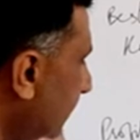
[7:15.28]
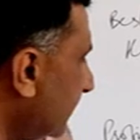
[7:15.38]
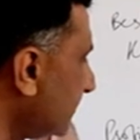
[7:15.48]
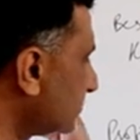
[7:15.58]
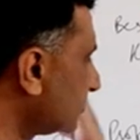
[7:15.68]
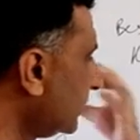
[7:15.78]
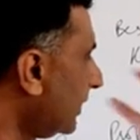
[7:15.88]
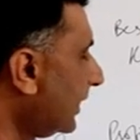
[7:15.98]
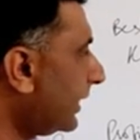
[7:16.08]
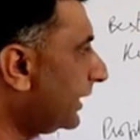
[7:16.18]
areas.
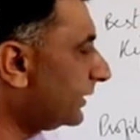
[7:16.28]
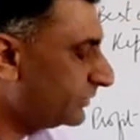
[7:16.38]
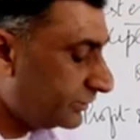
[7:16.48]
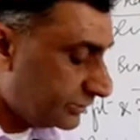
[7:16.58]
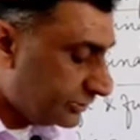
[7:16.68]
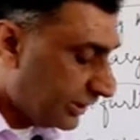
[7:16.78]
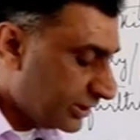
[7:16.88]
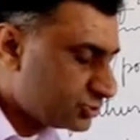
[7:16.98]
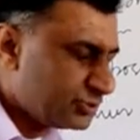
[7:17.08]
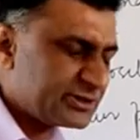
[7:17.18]
And they
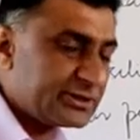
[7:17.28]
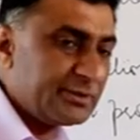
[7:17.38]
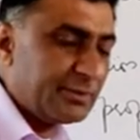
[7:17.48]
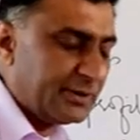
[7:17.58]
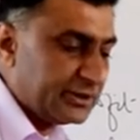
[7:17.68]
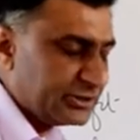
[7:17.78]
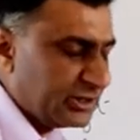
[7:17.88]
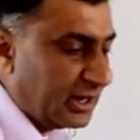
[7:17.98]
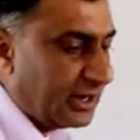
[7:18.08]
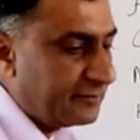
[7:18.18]
also acted upon
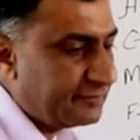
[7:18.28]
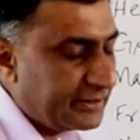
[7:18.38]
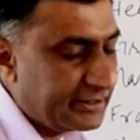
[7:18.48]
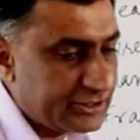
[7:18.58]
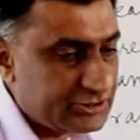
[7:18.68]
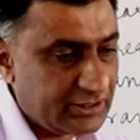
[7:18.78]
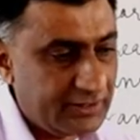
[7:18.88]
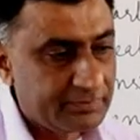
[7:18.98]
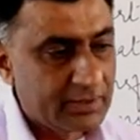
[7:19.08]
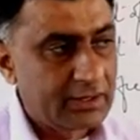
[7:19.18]
the law of
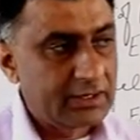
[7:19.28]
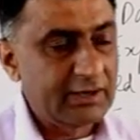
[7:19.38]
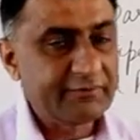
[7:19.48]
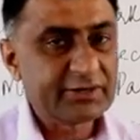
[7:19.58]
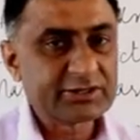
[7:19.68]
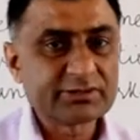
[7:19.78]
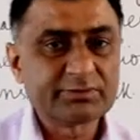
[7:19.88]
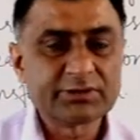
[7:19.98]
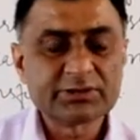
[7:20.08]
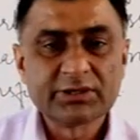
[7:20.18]
inertia. Law of
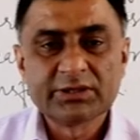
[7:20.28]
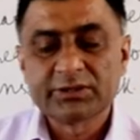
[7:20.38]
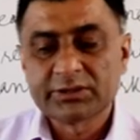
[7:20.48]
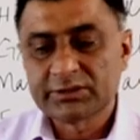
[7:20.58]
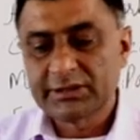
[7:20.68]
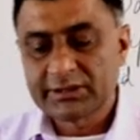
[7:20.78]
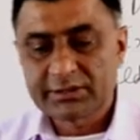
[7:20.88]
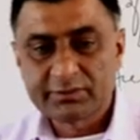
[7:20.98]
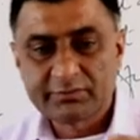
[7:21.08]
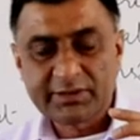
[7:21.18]
inertia means that
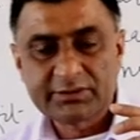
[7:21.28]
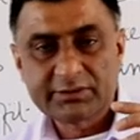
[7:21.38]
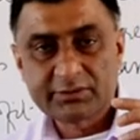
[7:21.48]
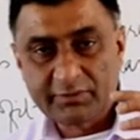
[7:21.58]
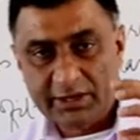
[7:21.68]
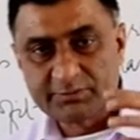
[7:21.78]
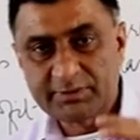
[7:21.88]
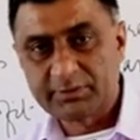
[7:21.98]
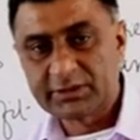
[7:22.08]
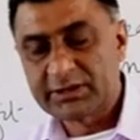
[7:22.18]
when white
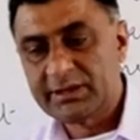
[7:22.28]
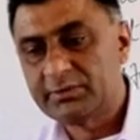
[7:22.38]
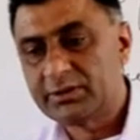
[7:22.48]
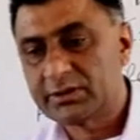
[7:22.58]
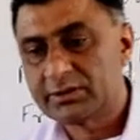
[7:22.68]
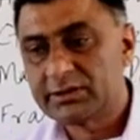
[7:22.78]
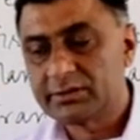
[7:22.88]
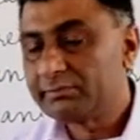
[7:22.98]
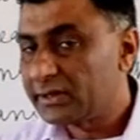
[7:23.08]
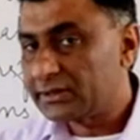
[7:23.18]
people came here,
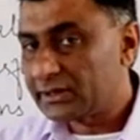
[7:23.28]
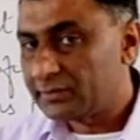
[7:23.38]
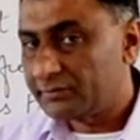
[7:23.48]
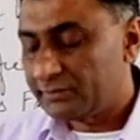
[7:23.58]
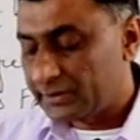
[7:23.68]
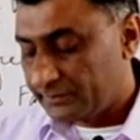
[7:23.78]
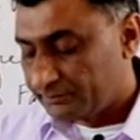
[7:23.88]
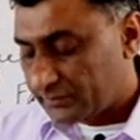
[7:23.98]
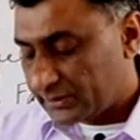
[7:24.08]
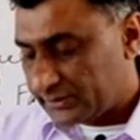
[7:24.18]
their men and women,
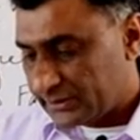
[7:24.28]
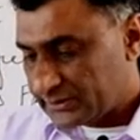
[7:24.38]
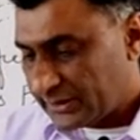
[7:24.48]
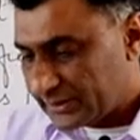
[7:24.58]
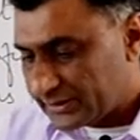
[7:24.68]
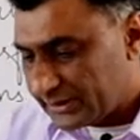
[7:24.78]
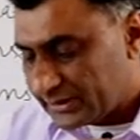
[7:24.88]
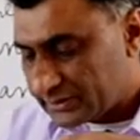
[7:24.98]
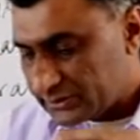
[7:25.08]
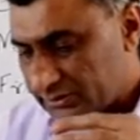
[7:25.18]
they thought
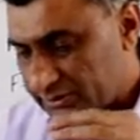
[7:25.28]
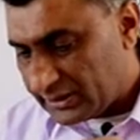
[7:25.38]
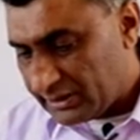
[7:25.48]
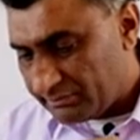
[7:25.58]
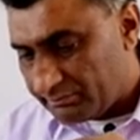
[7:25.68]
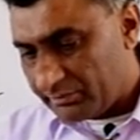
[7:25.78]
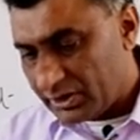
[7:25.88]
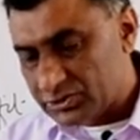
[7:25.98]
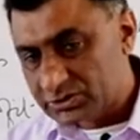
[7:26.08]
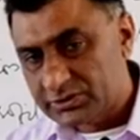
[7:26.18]
that they
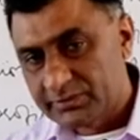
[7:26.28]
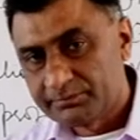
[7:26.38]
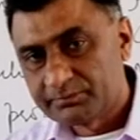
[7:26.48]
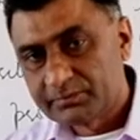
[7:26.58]
must